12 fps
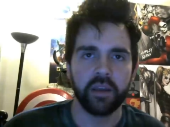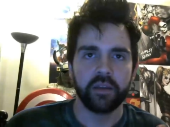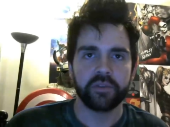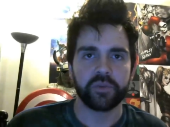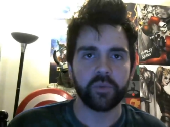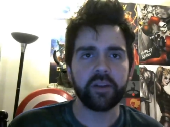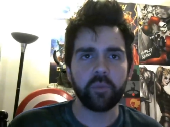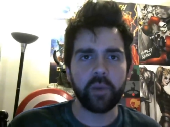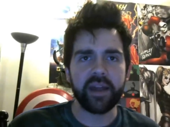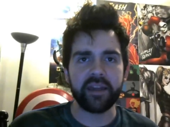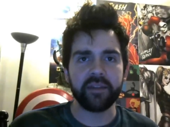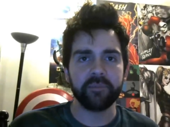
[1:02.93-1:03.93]
So right
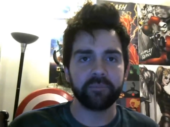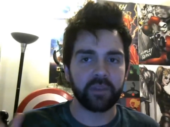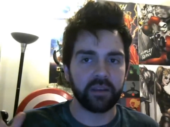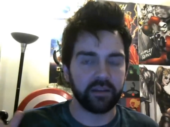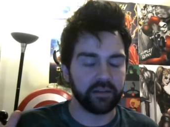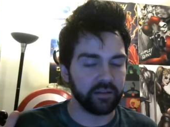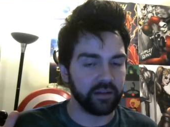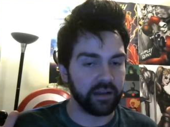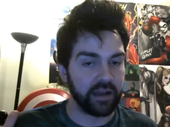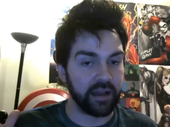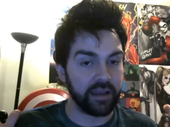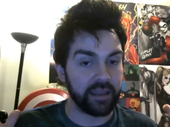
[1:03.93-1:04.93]
away,
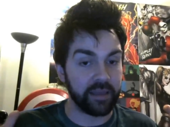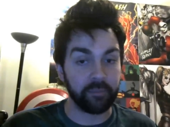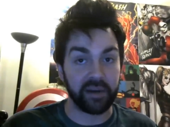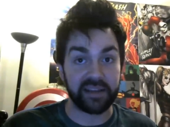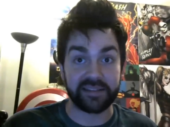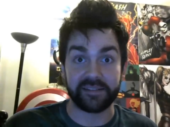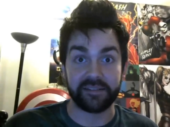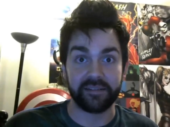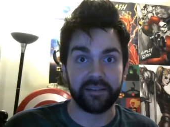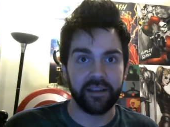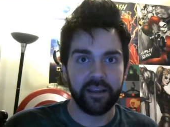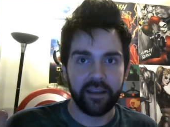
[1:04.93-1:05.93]
uh, M. Bison.
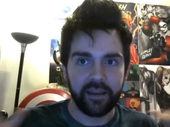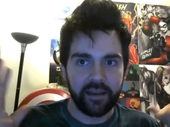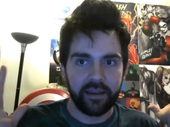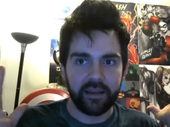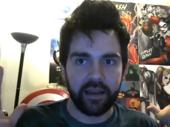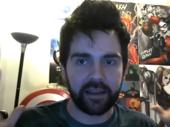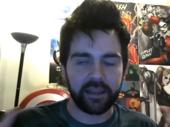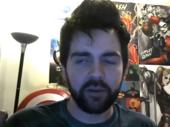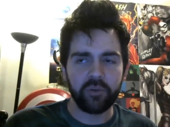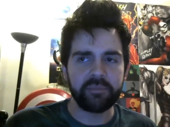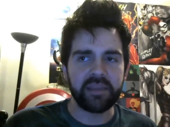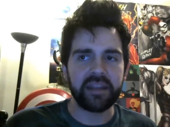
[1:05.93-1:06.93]
I gotta
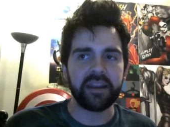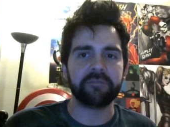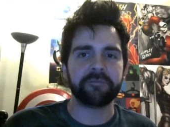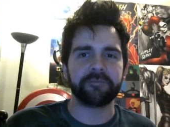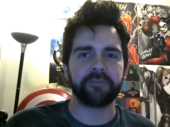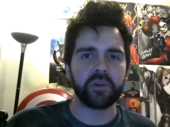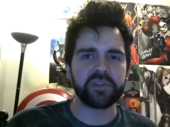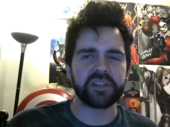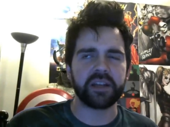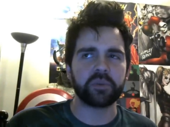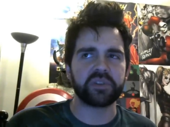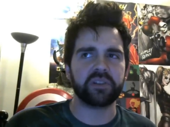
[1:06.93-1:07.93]
admit, at first
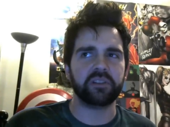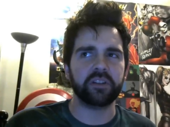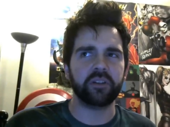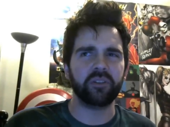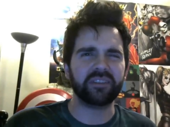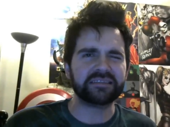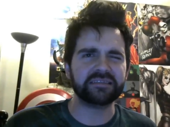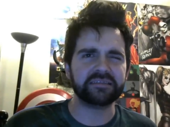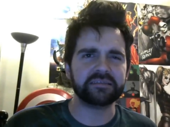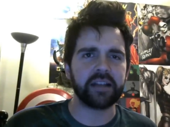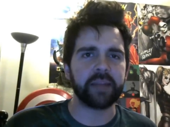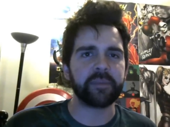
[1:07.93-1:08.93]
I was a little,
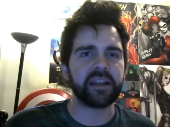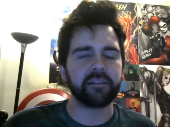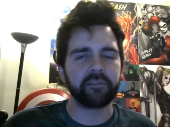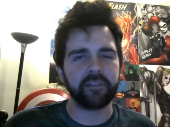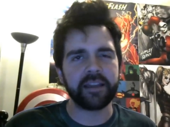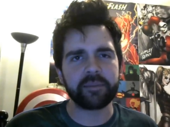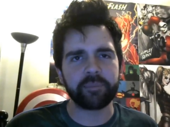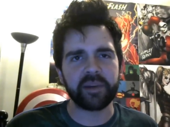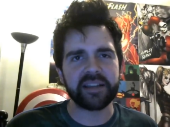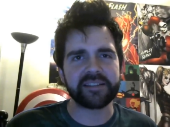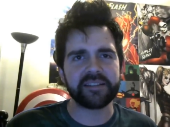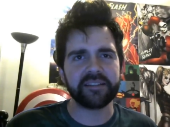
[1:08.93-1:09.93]
uh, I mean, I like
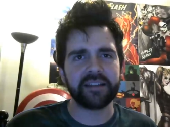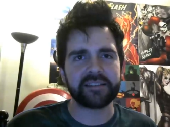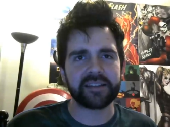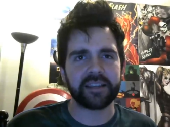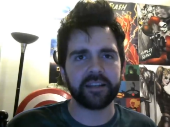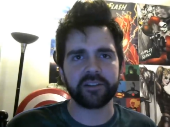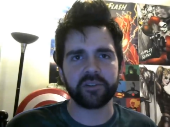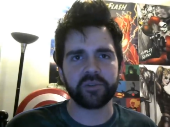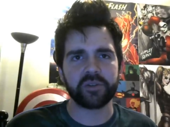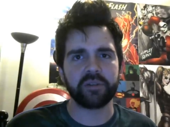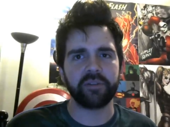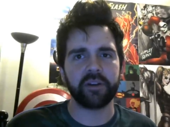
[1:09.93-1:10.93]
Bison as a character in
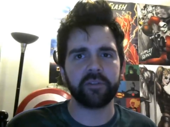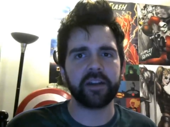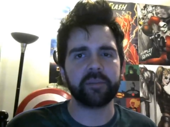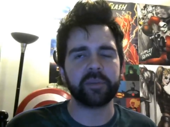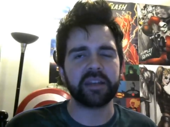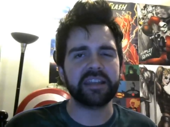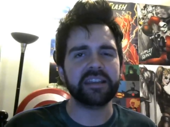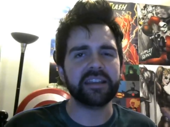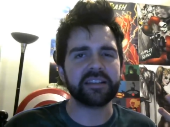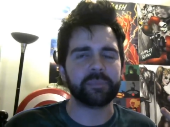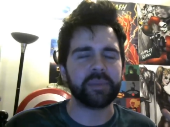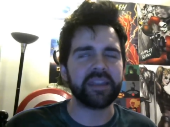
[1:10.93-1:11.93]
Street Fighter V, but he
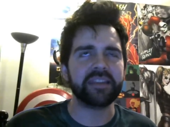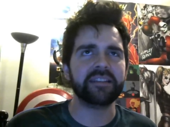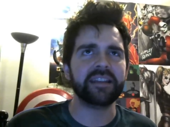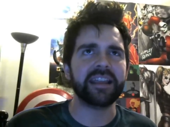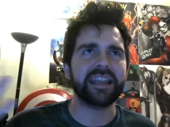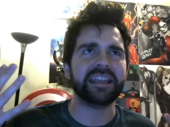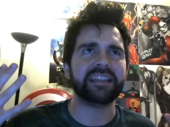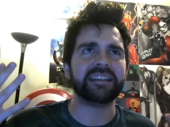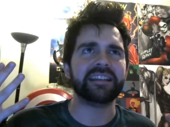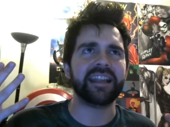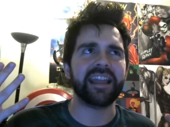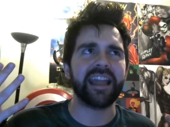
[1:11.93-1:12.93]
has been
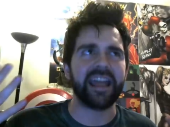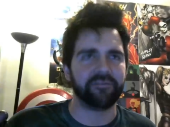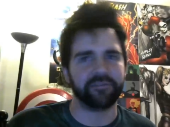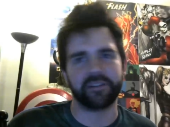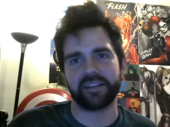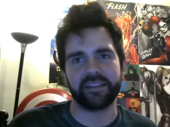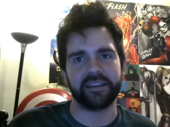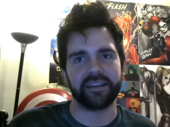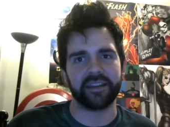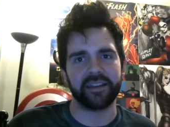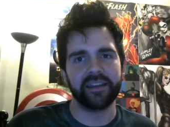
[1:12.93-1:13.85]
in everything